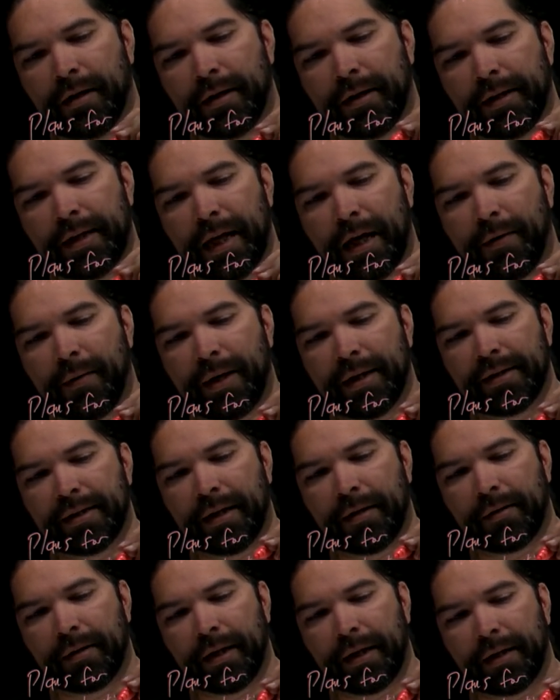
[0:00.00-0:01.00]
Now I
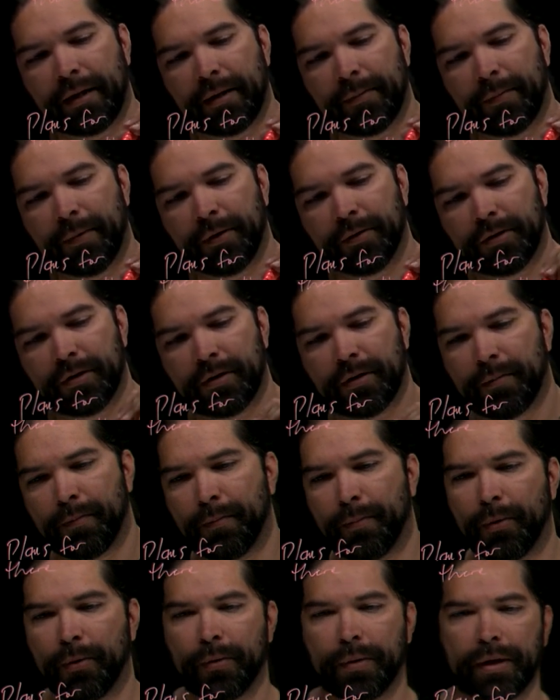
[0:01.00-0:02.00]
sound like the most
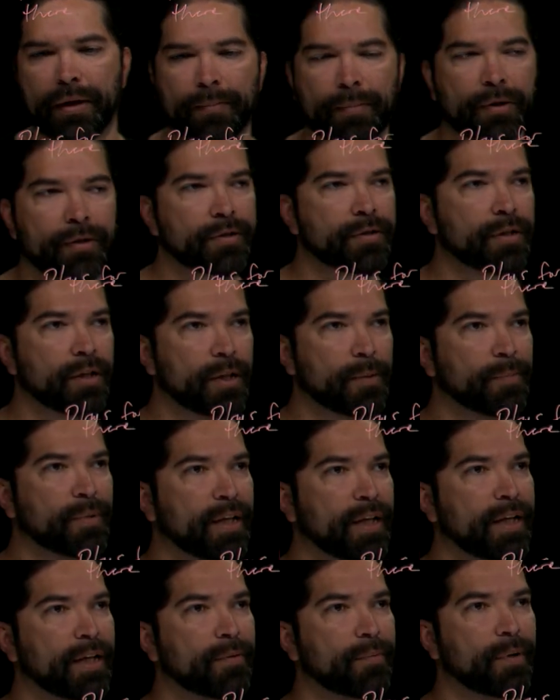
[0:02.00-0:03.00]
boring person on the
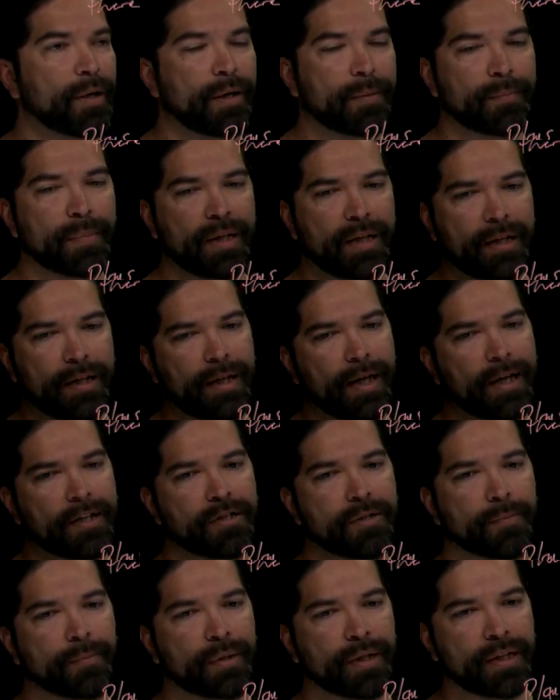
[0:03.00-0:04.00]
planet where I'm making
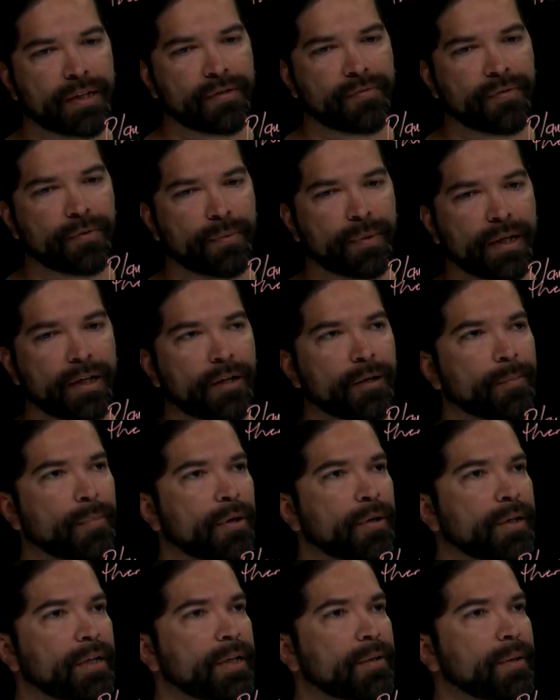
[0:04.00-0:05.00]
action plans for when I go
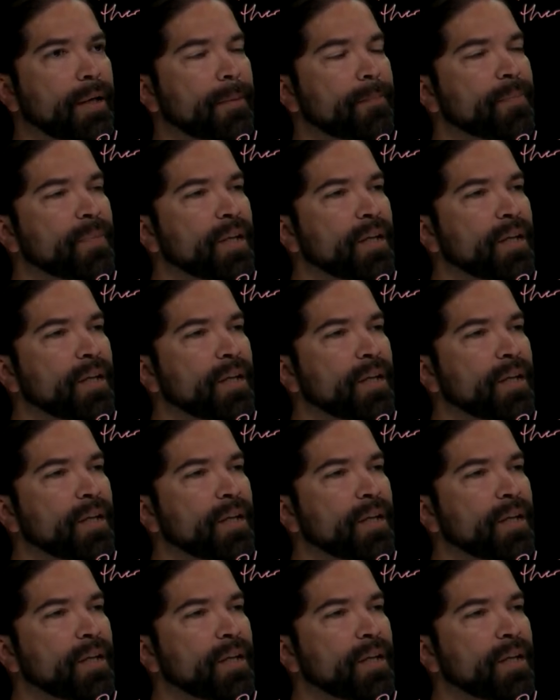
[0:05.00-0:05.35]
partying, right?